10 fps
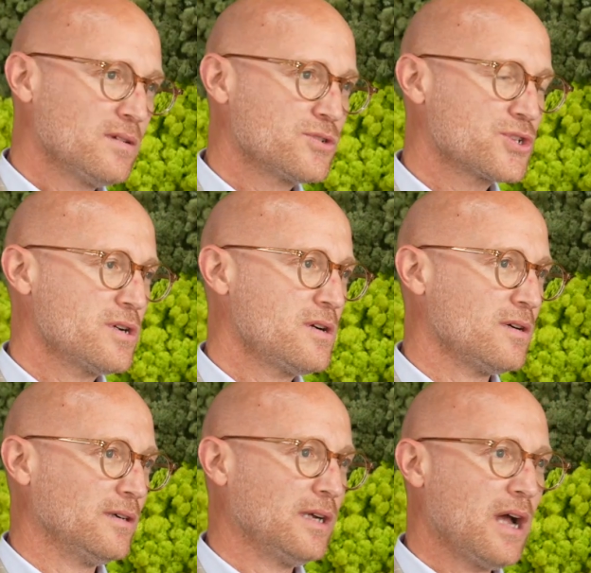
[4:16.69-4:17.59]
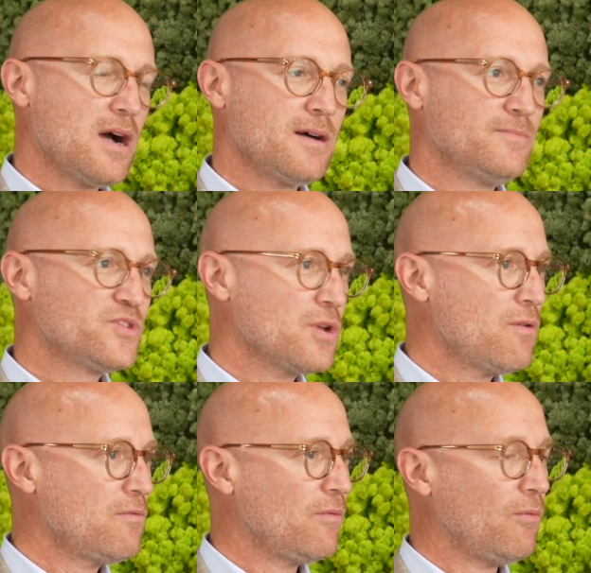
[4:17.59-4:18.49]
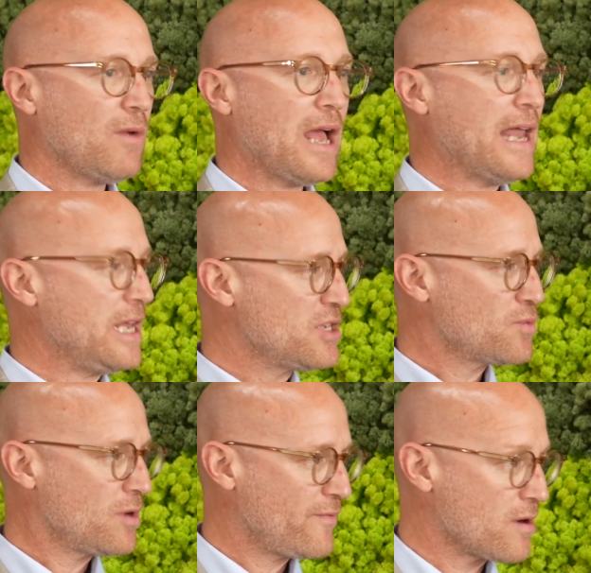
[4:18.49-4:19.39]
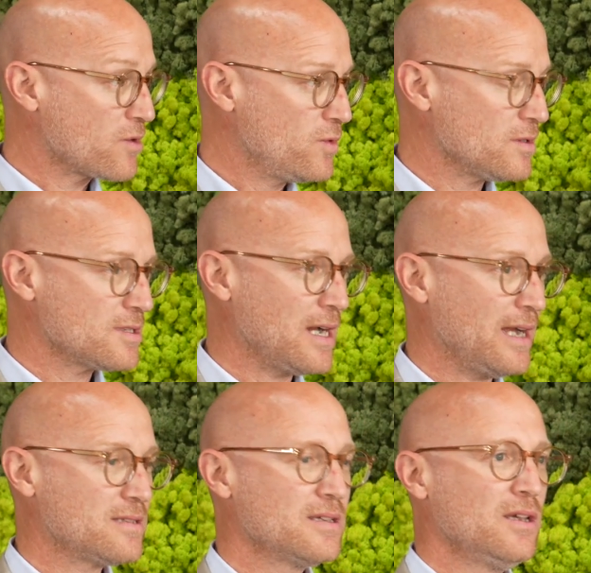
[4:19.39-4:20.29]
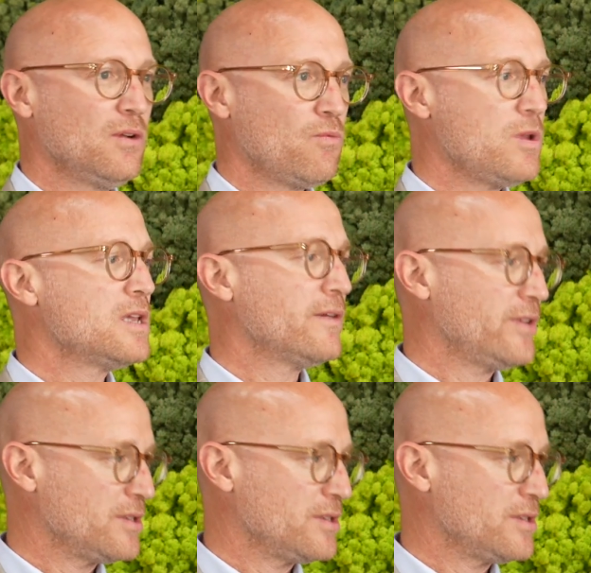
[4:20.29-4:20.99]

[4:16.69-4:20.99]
Sure. So at each one of our quilt sites, we give a